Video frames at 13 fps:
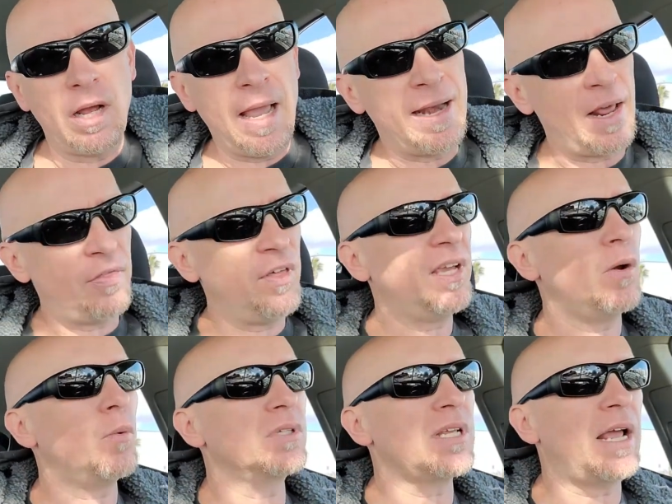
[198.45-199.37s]
and I think
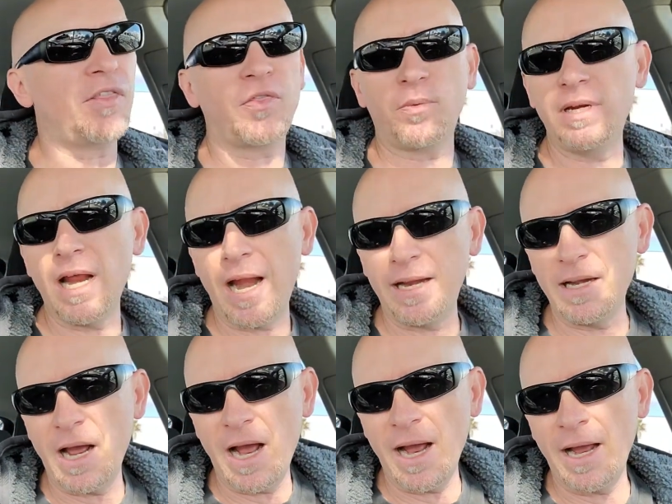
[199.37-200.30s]
it was like
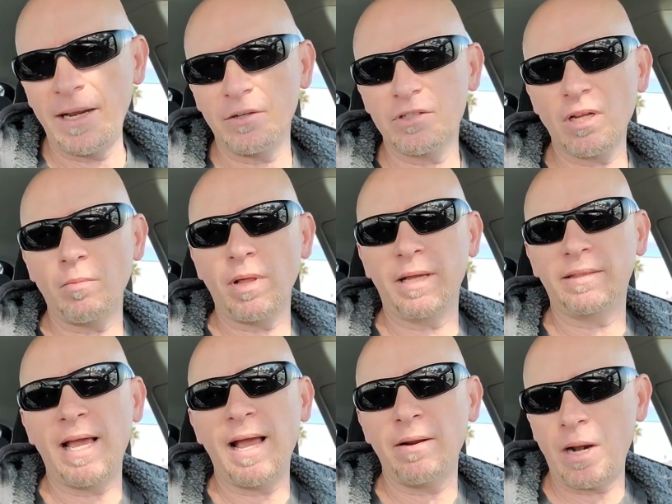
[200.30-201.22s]
$3.99 or something like
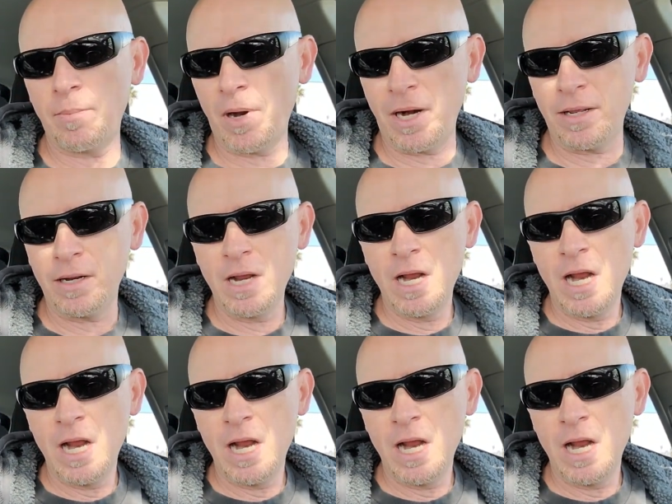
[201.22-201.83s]
that, and I bought it.